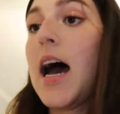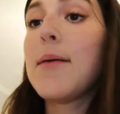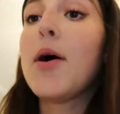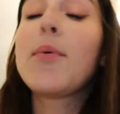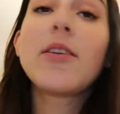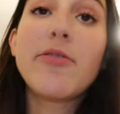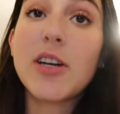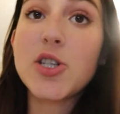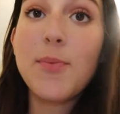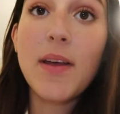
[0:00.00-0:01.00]
I'm hoping to
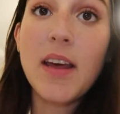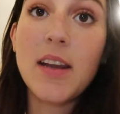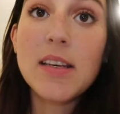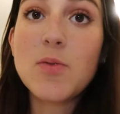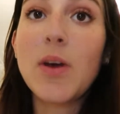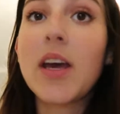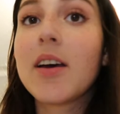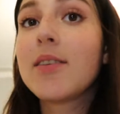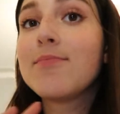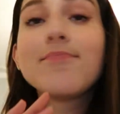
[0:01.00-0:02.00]
finish it by the end of this week.